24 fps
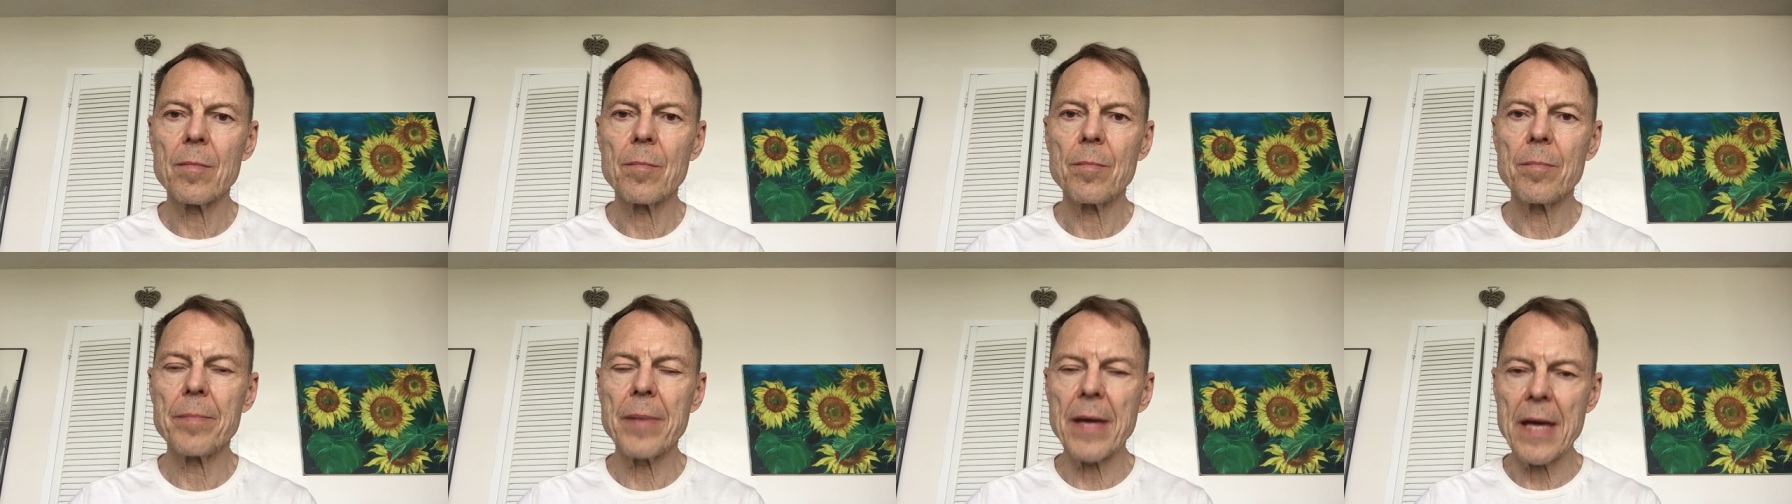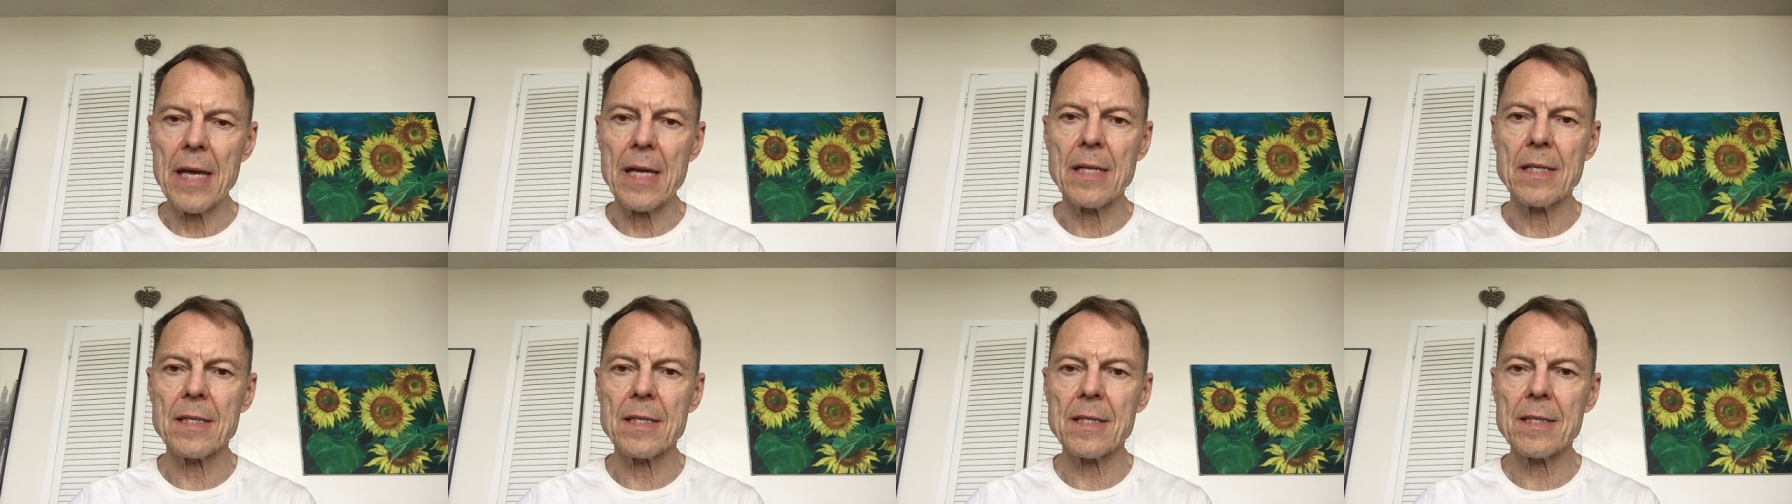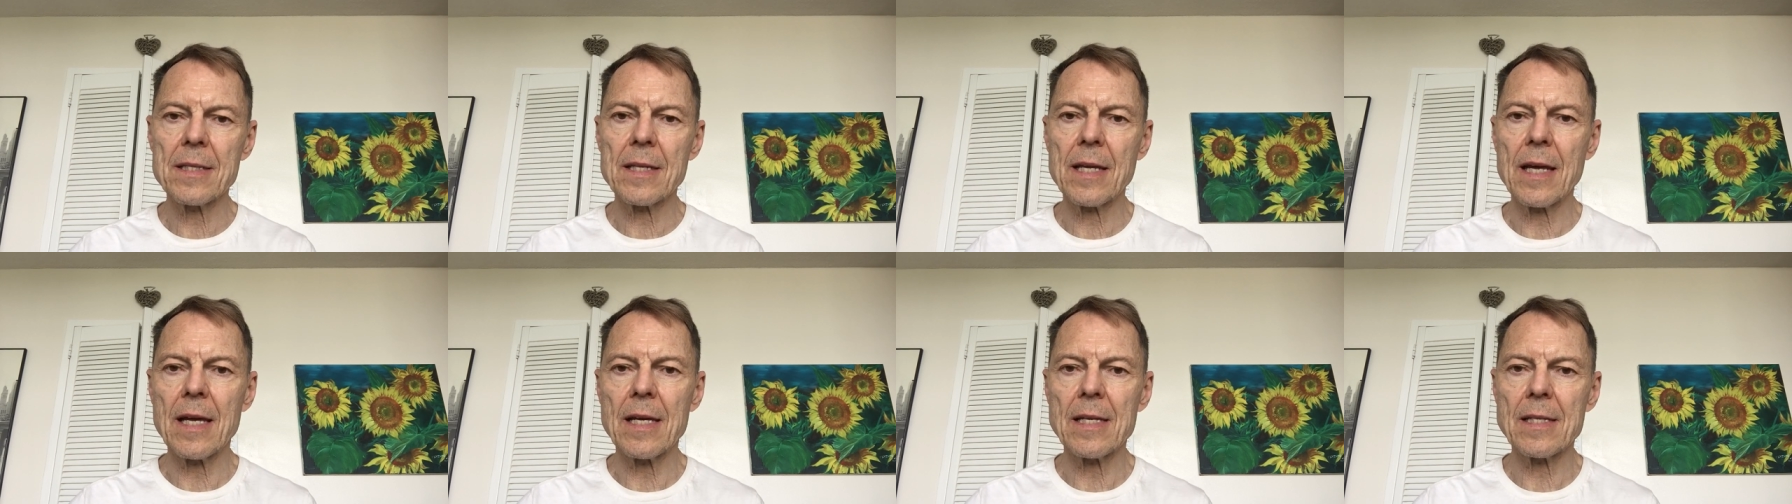
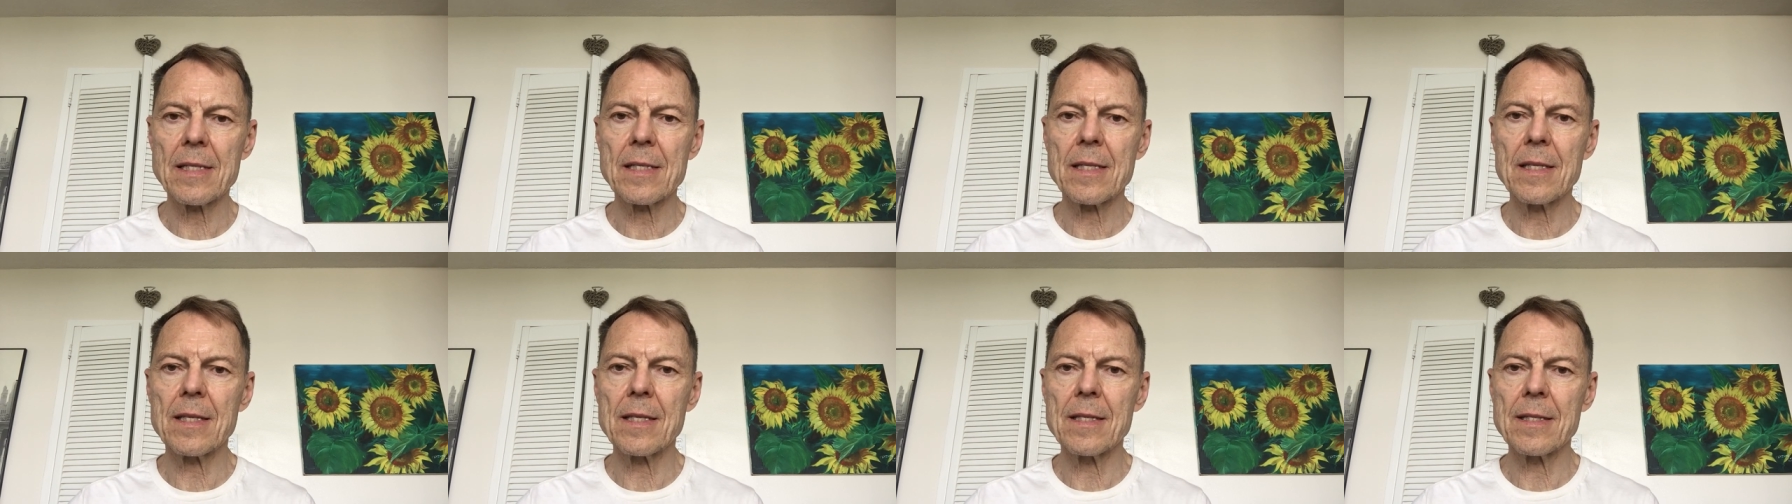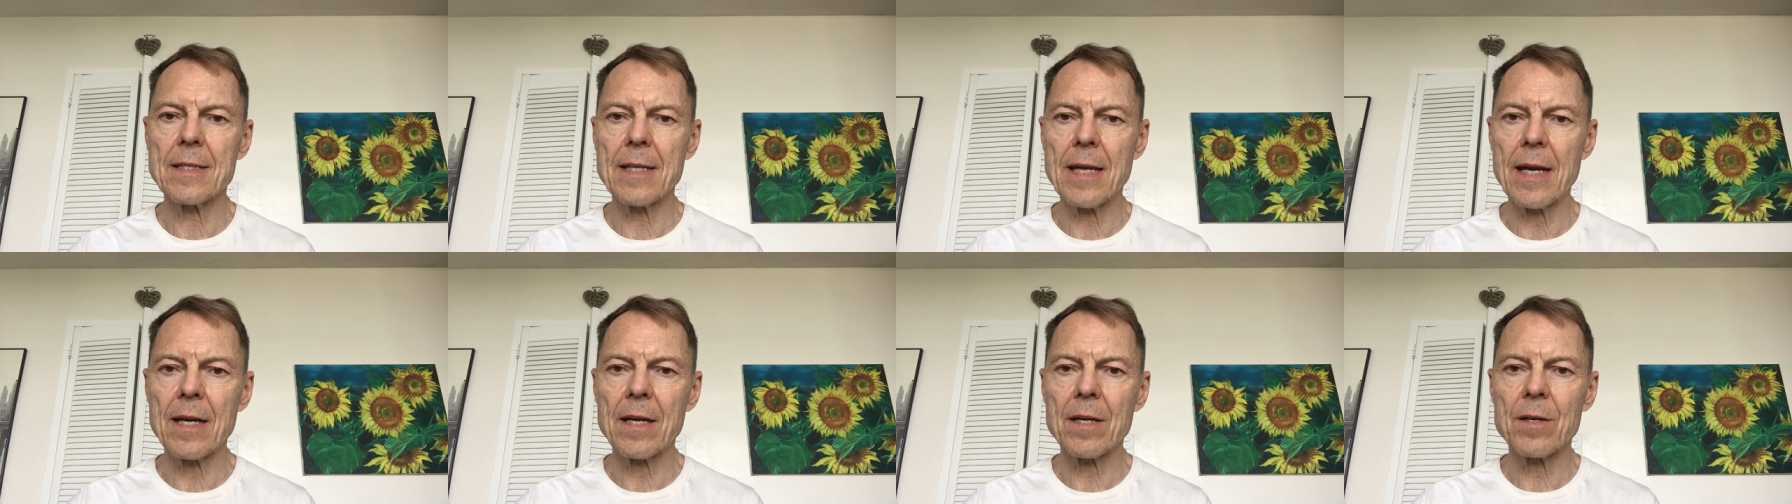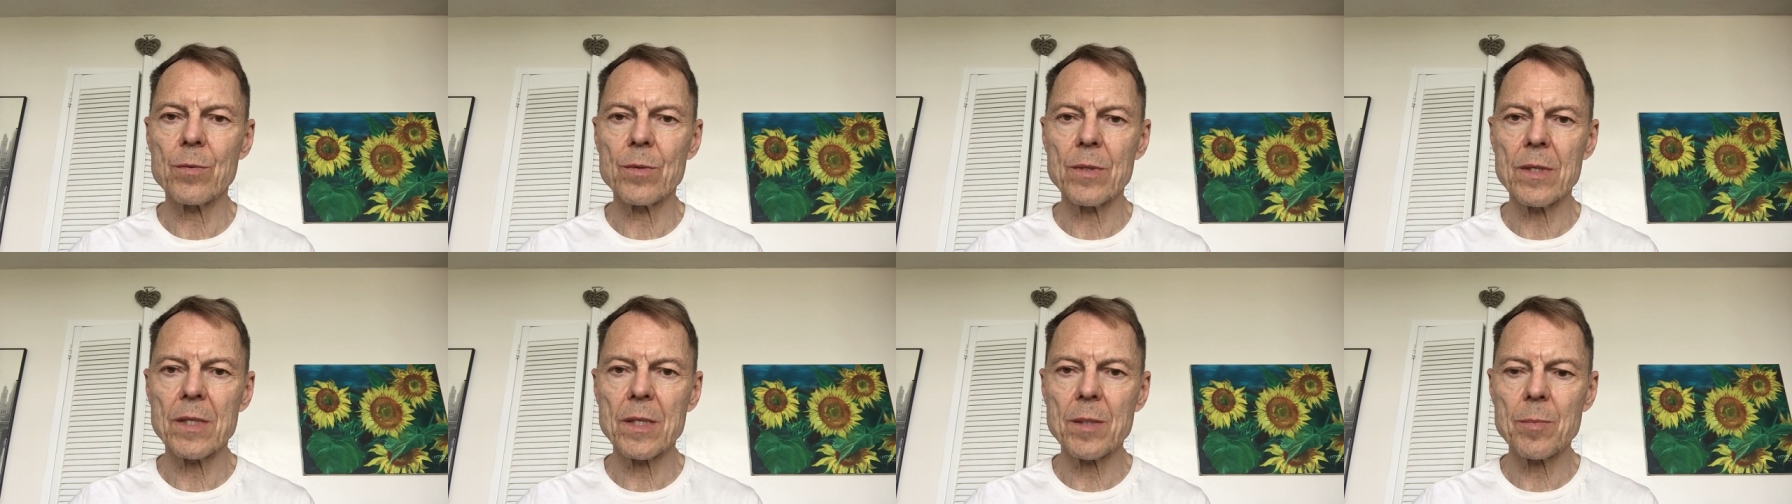based as the deck
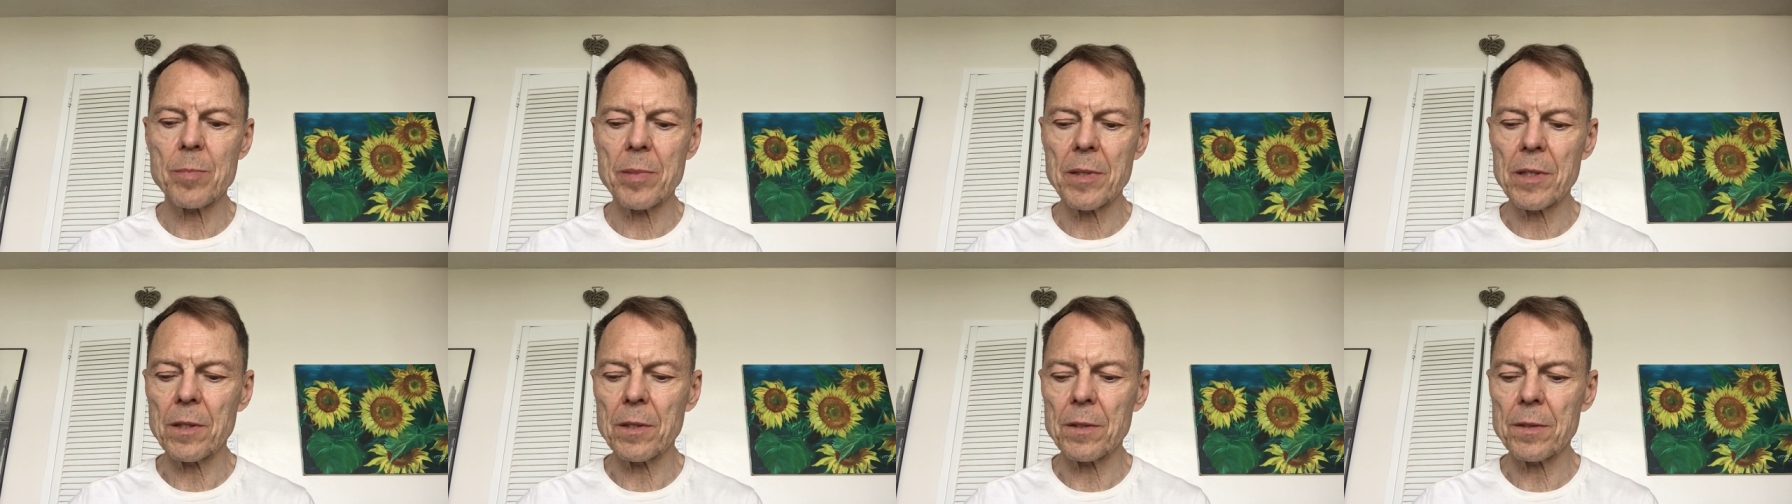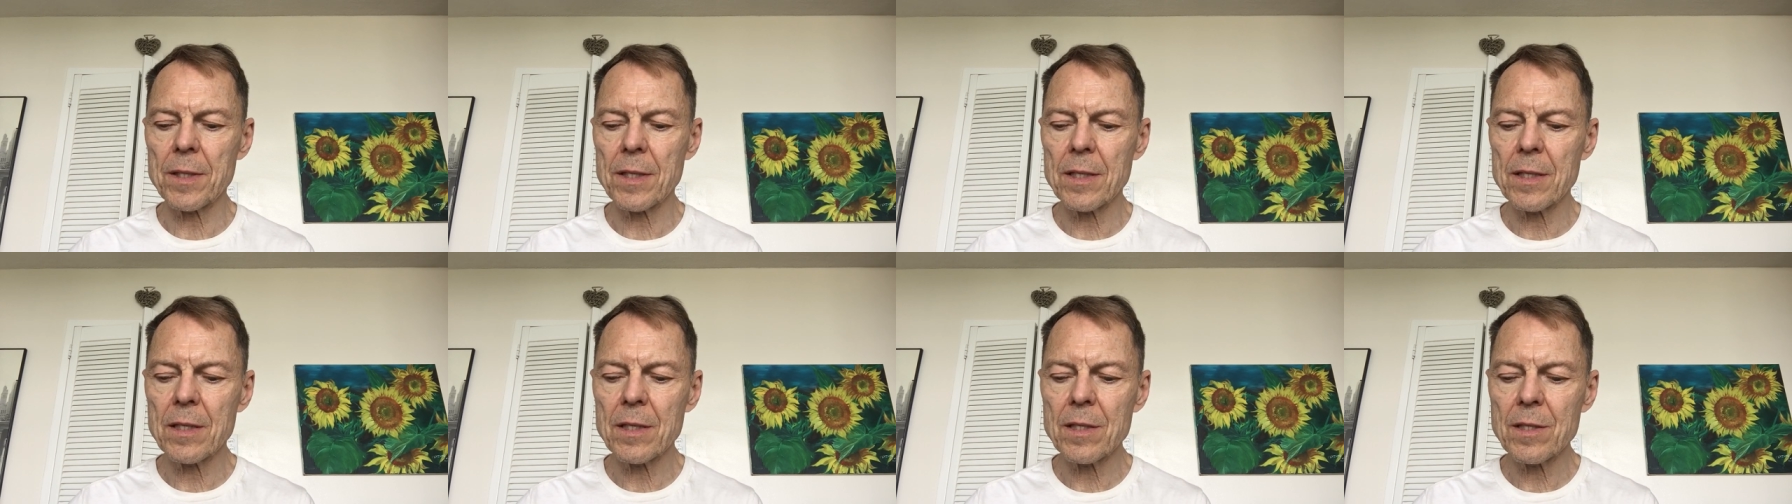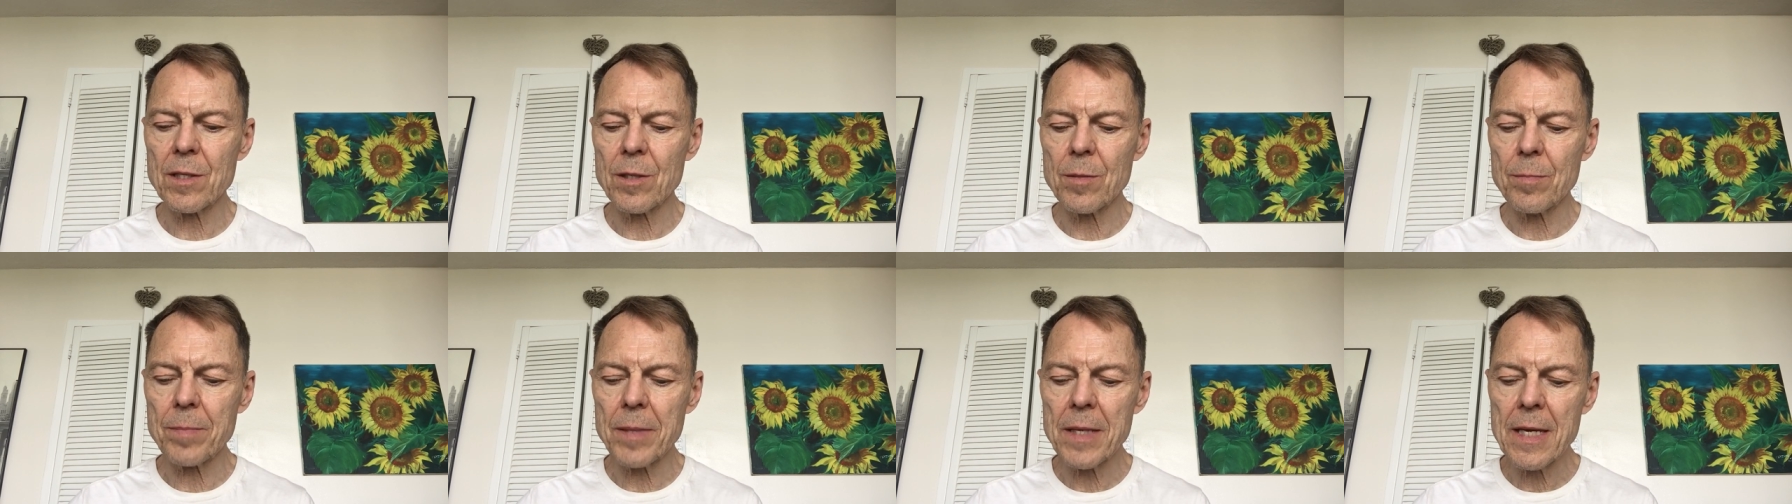was built
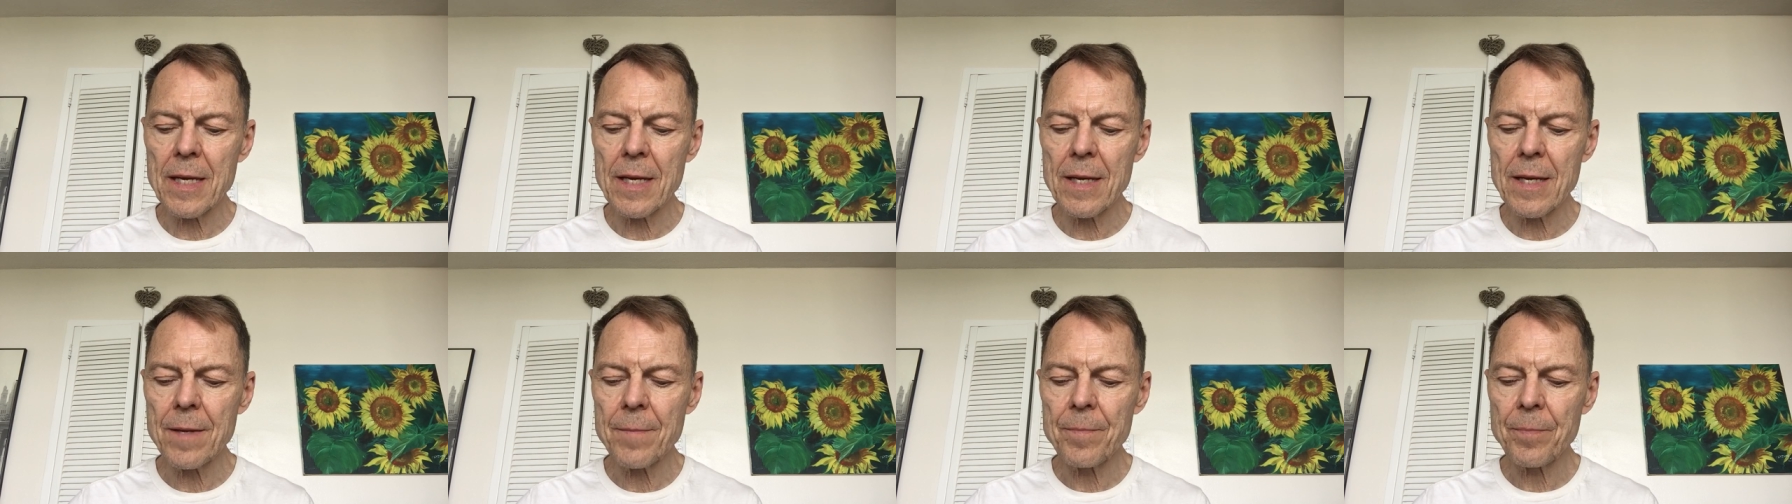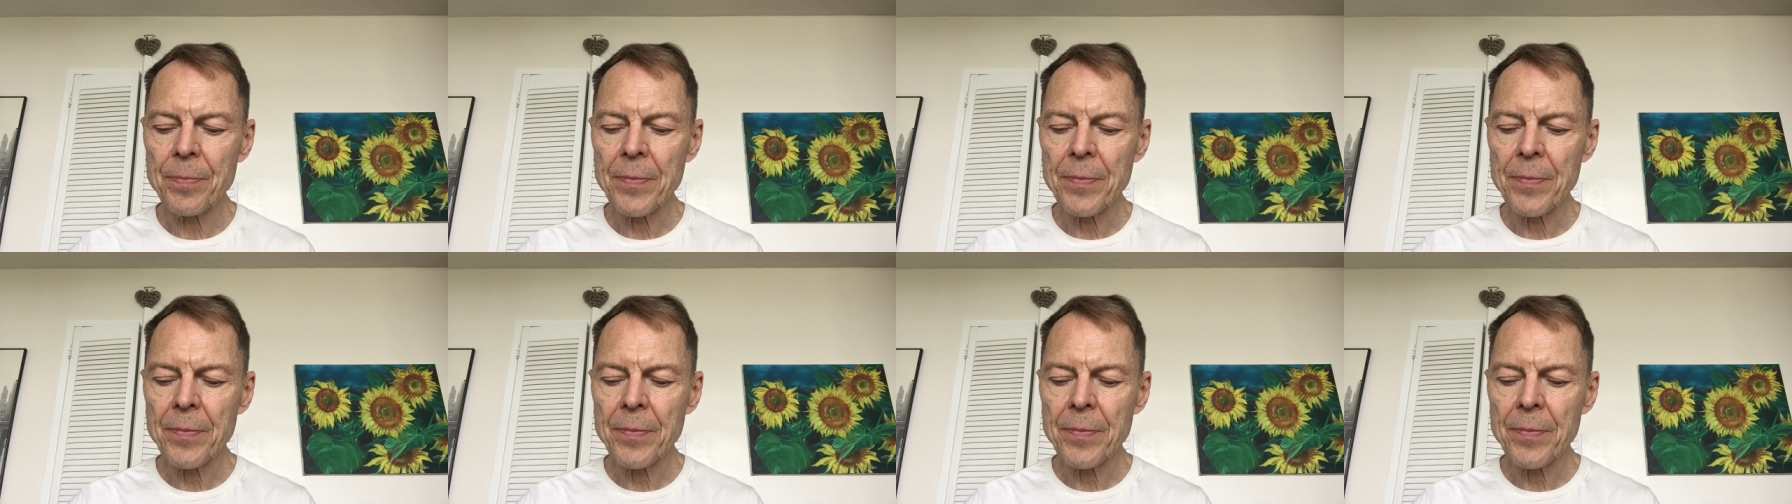to be.